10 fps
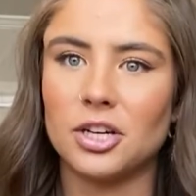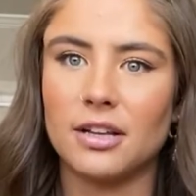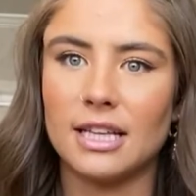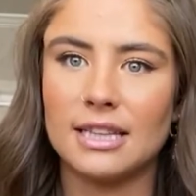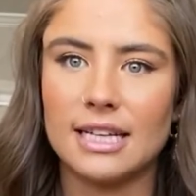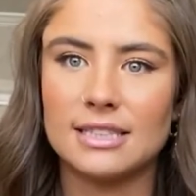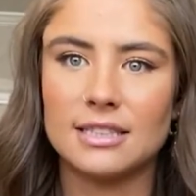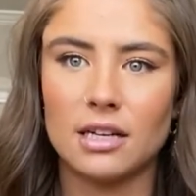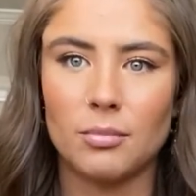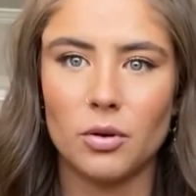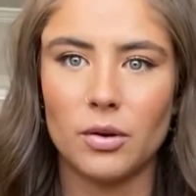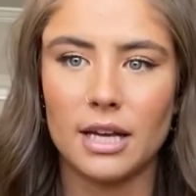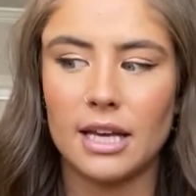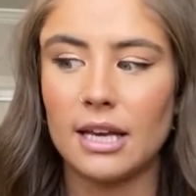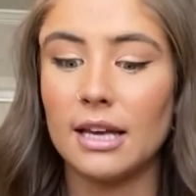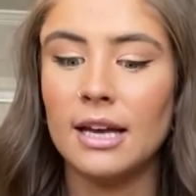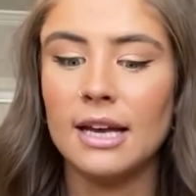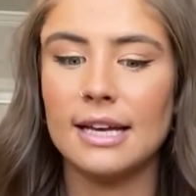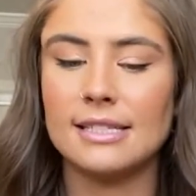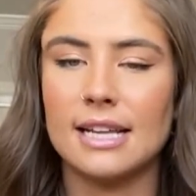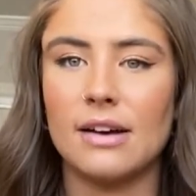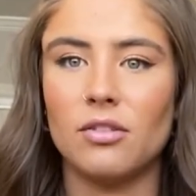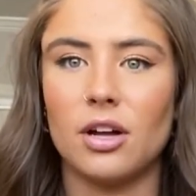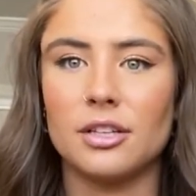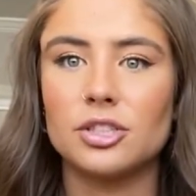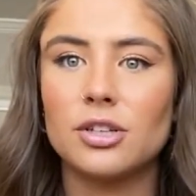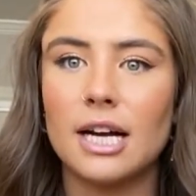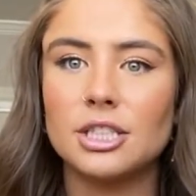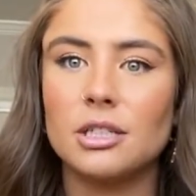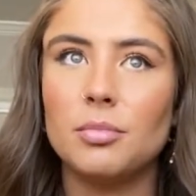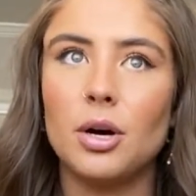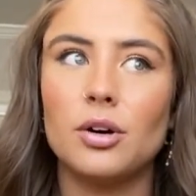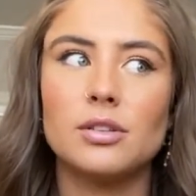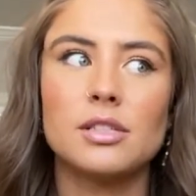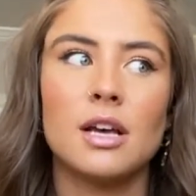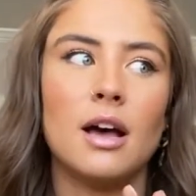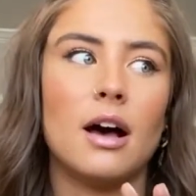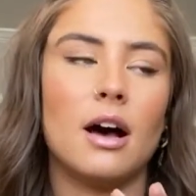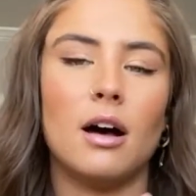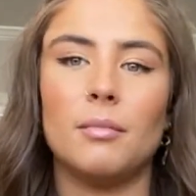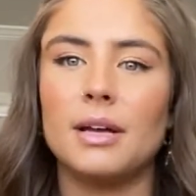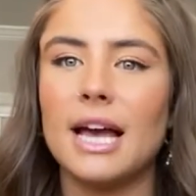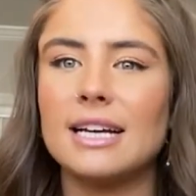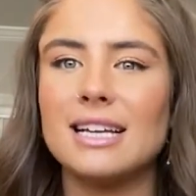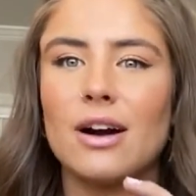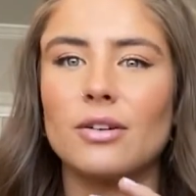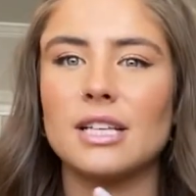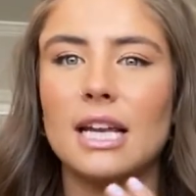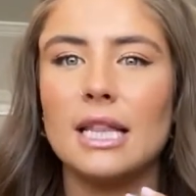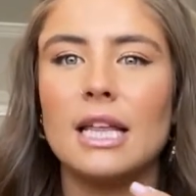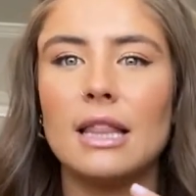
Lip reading: I think that's the number one key, is to have a lot of scratching posts, cat towers, anything